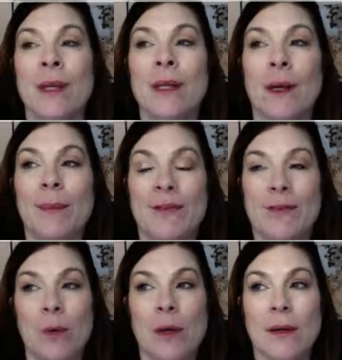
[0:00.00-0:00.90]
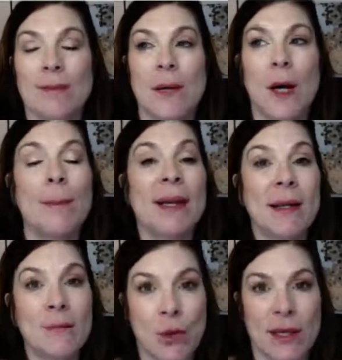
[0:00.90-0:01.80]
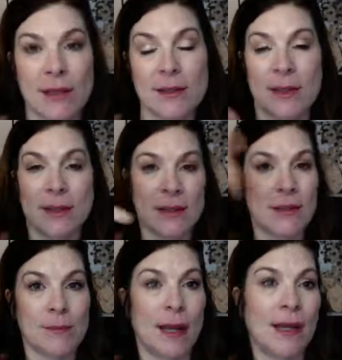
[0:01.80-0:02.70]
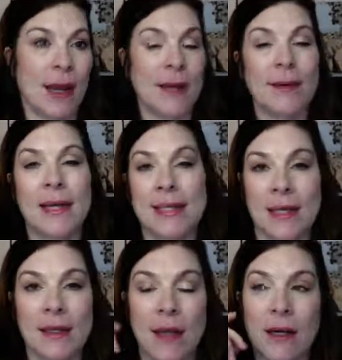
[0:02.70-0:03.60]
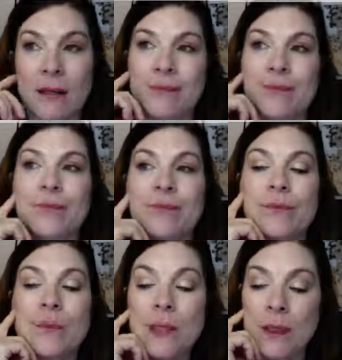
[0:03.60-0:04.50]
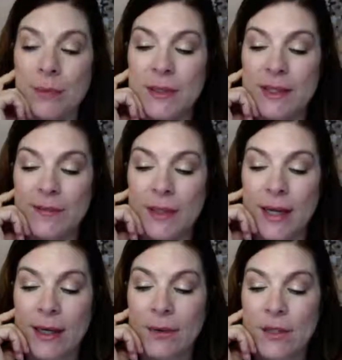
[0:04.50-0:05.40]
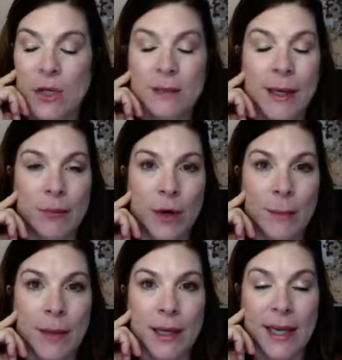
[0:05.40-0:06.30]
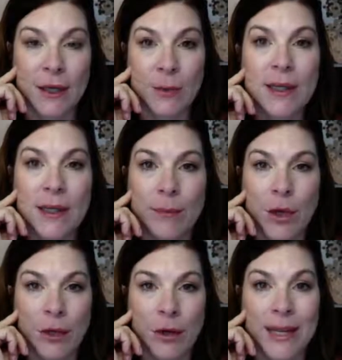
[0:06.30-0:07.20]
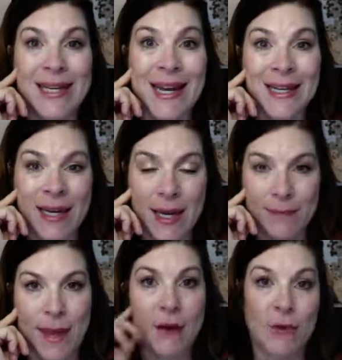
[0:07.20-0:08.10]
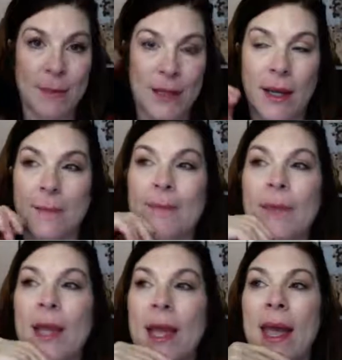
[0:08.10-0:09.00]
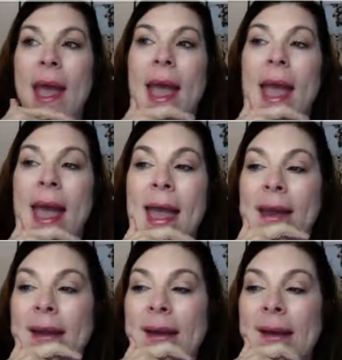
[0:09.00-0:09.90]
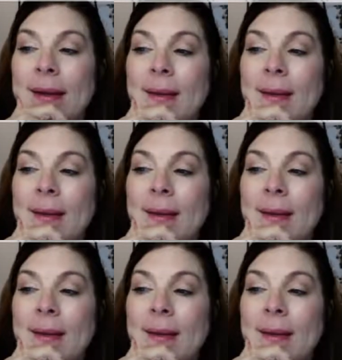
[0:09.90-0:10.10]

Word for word: you know, before on Monday mornings, like this is Monday at 10 o'clock, Pacific. I always talk to my, my accountability partner at 9 a.m. every Monday. And